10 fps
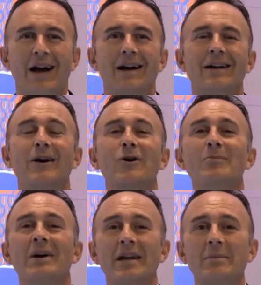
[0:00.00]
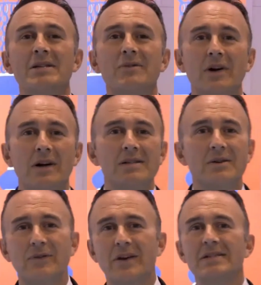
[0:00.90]
Hello, my name is Farhad
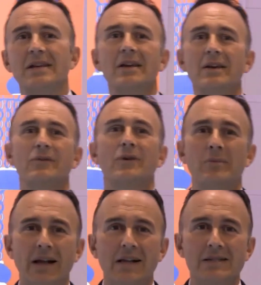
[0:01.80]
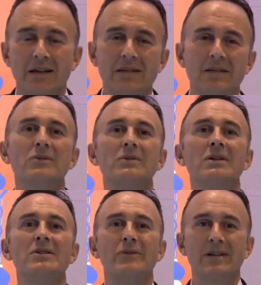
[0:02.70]
Hafezi from the ELSA Institute
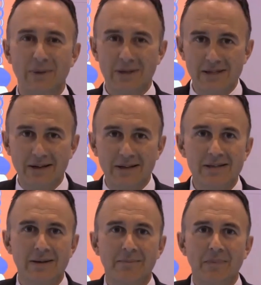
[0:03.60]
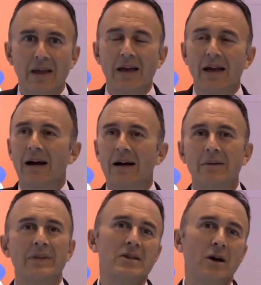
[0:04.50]
in Zurich, Switzerland.
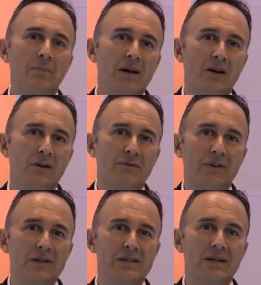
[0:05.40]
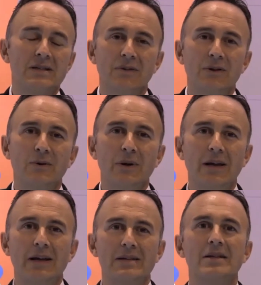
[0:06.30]
The topic of this interview
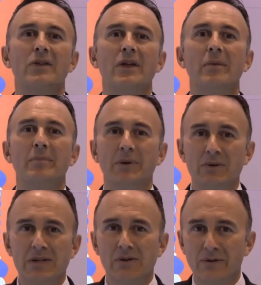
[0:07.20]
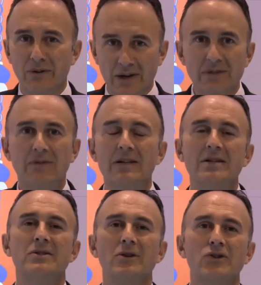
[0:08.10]
is therapeutic refractive laser
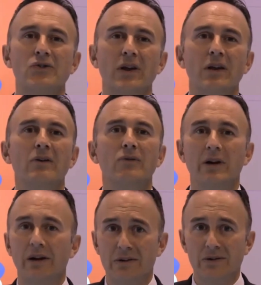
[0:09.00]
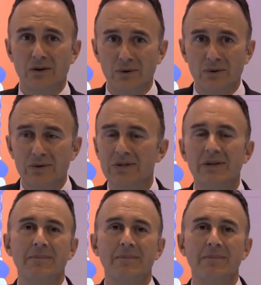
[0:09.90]
surgery for keratoconus.